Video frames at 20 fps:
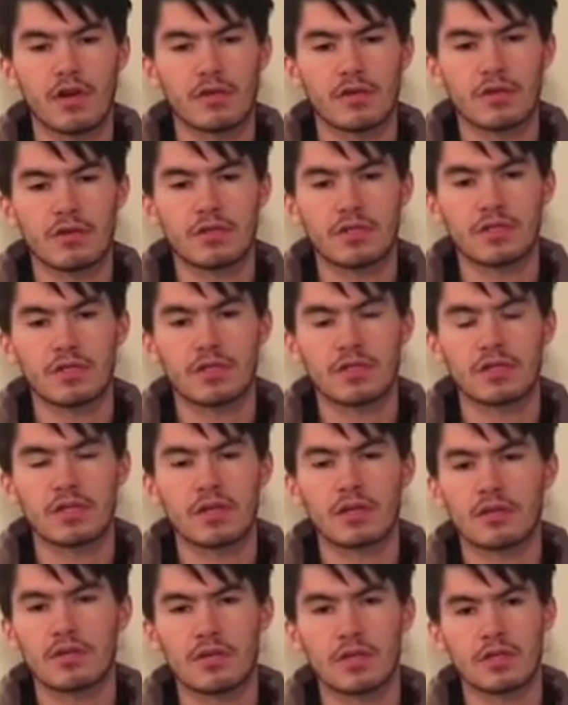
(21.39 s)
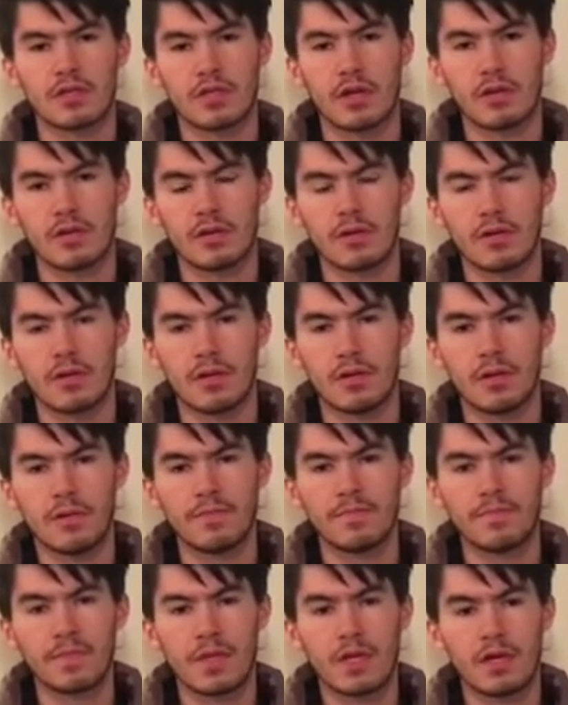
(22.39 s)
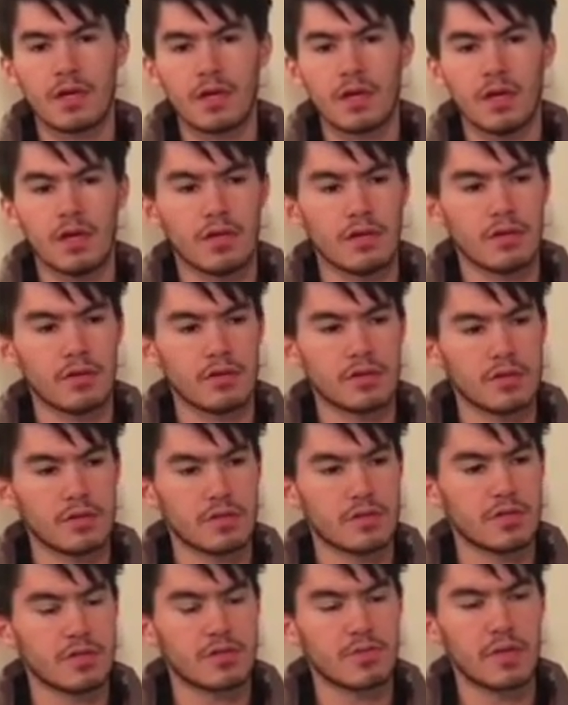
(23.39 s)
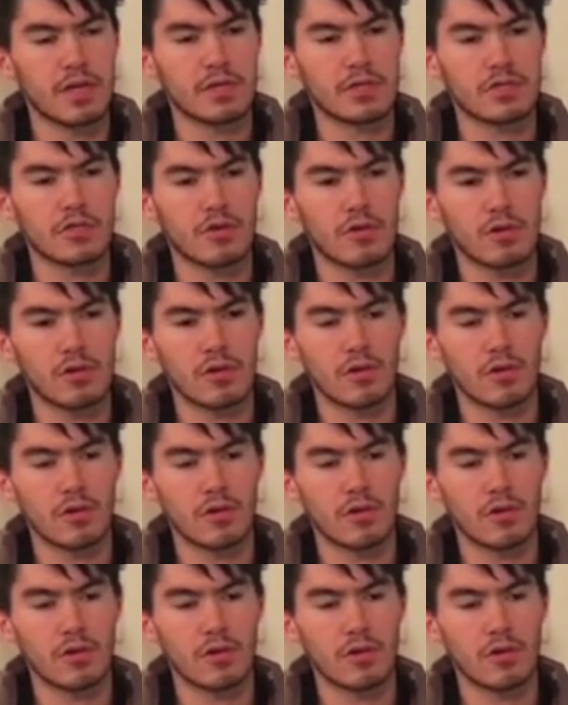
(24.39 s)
hunters to signal each other, and they usually just made short